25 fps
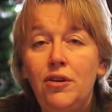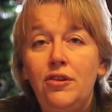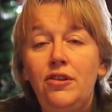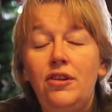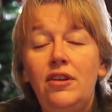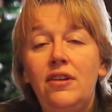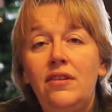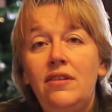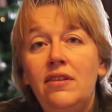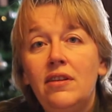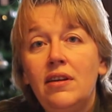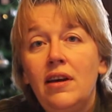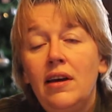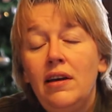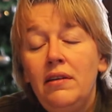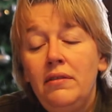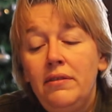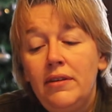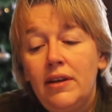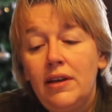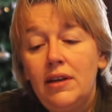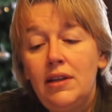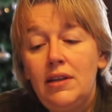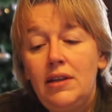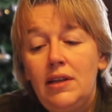
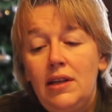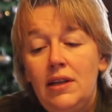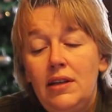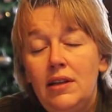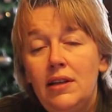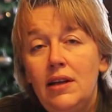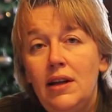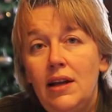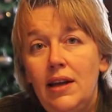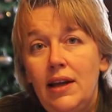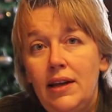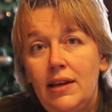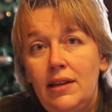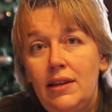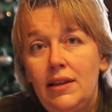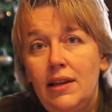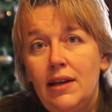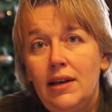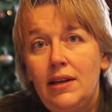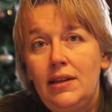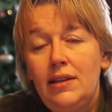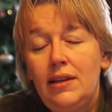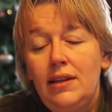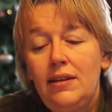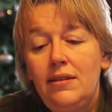discovered in the late
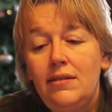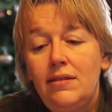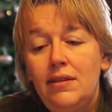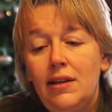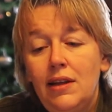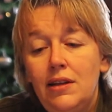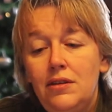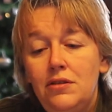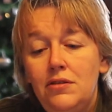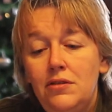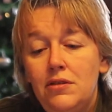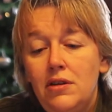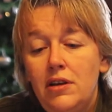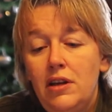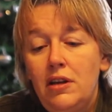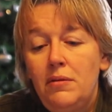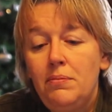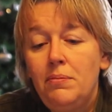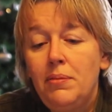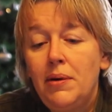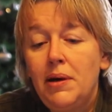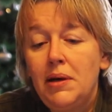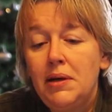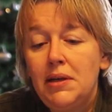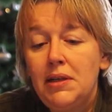19th century,
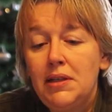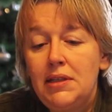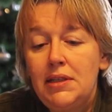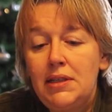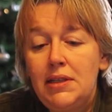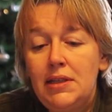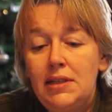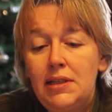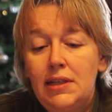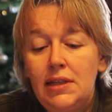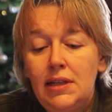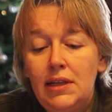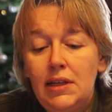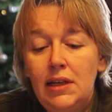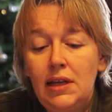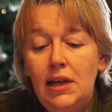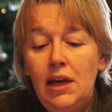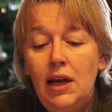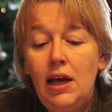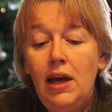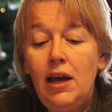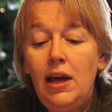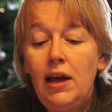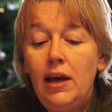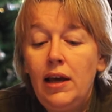but
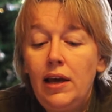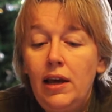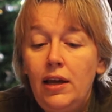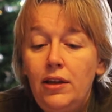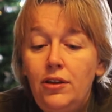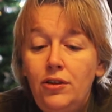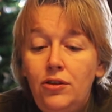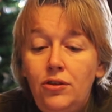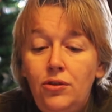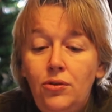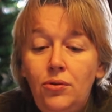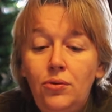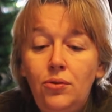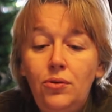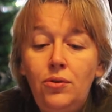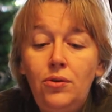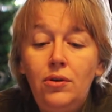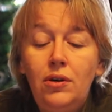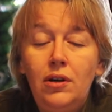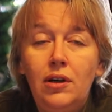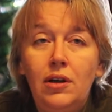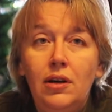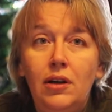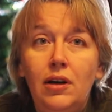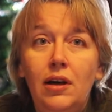it
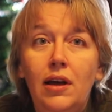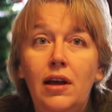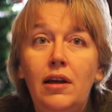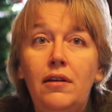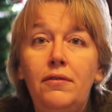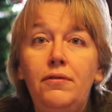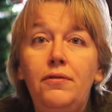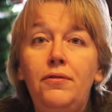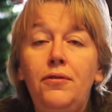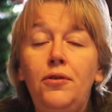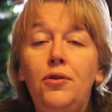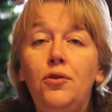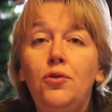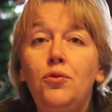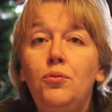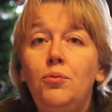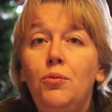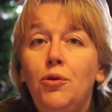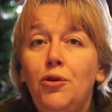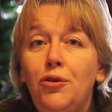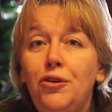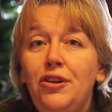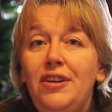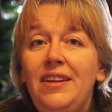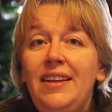took a few
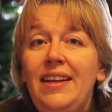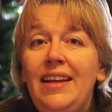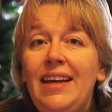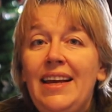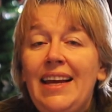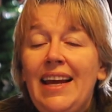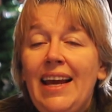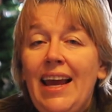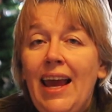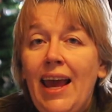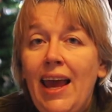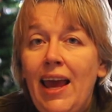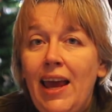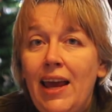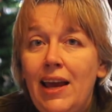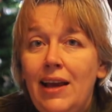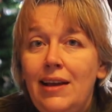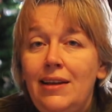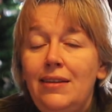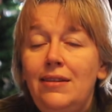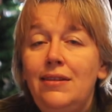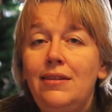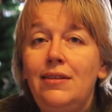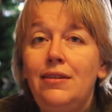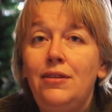more
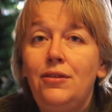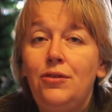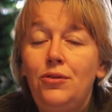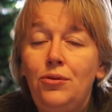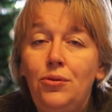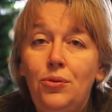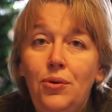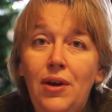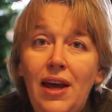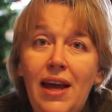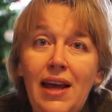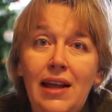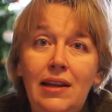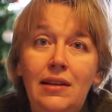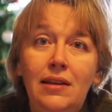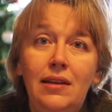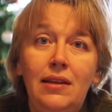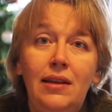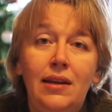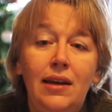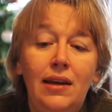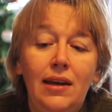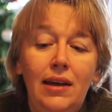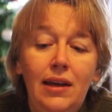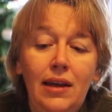decades to
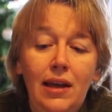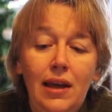enter